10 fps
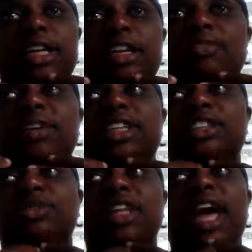didn't even
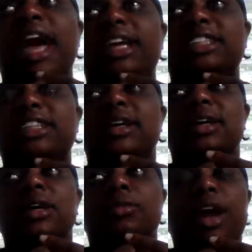get to relax
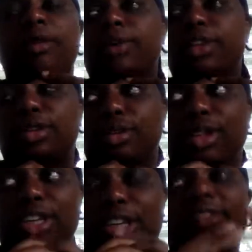when I went through
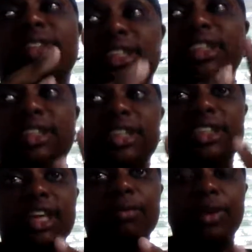the devastating
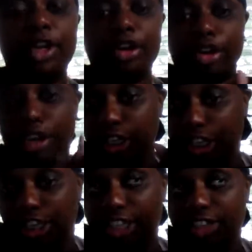things I went earlier.